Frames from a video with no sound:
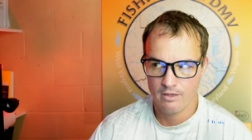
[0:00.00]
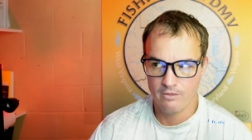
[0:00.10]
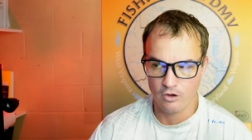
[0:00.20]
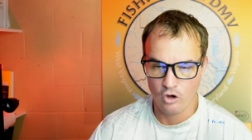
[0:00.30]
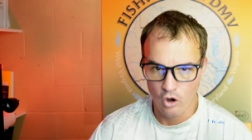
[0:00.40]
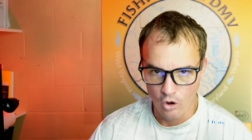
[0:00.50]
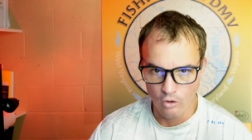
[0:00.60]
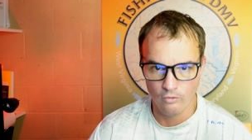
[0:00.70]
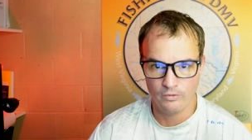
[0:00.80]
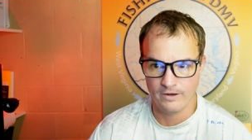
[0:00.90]
the
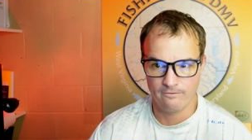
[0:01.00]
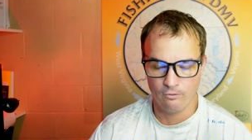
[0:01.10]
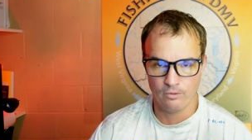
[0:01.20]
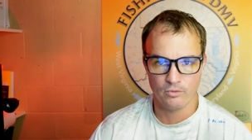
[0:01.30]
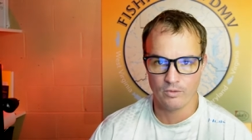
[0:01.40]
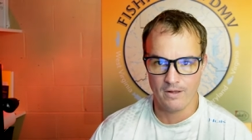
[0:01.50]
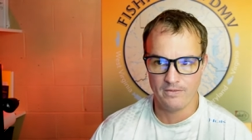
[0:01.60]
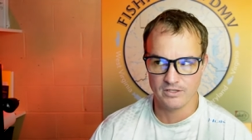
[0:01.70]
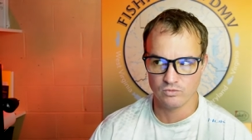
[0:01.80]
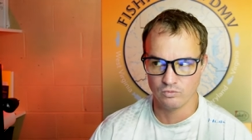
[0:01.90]
cult that formed around
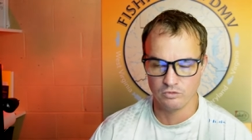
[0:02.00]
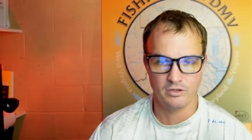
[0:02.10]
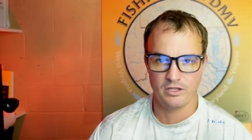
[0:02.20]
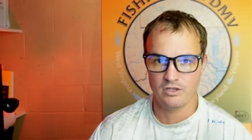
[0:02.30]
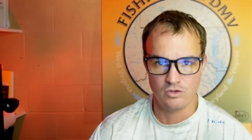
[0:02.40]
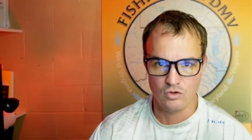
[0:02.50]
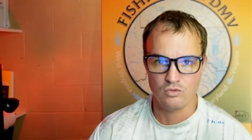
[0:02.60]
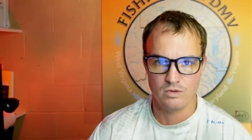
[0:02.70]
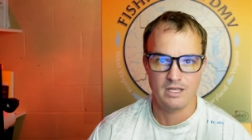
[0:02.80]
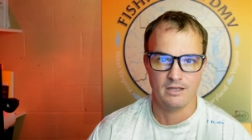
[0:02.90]
this really
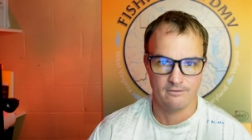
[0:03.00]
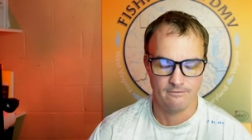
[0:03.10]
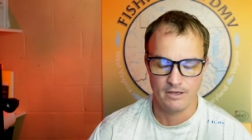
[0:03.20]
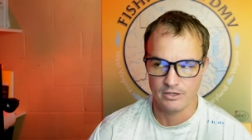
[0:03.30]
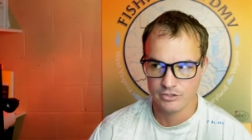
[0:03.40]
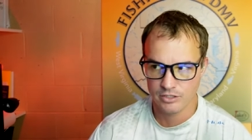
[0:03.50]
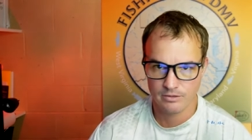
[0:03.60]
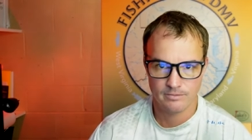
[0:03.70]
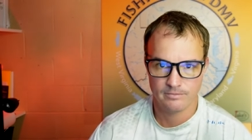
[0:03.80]
unique fish.